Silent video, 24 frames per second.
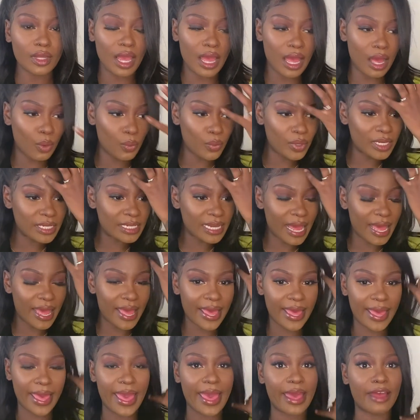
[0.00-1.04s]
i wish i
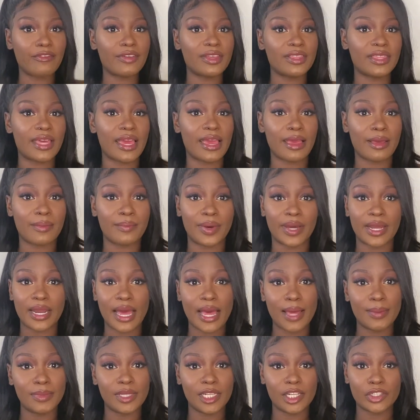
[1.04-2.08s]
had everything but
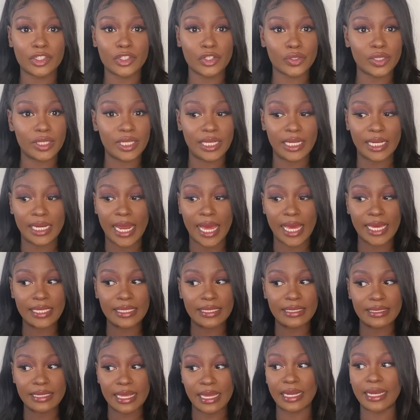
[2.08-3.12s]
i'm literally like
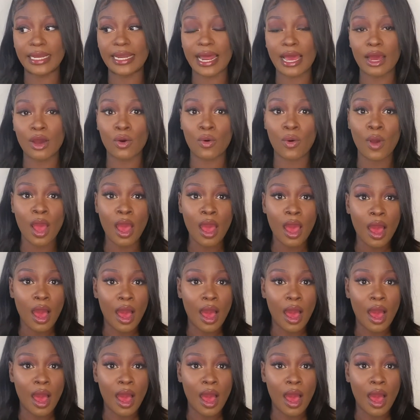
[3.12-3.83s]
selling out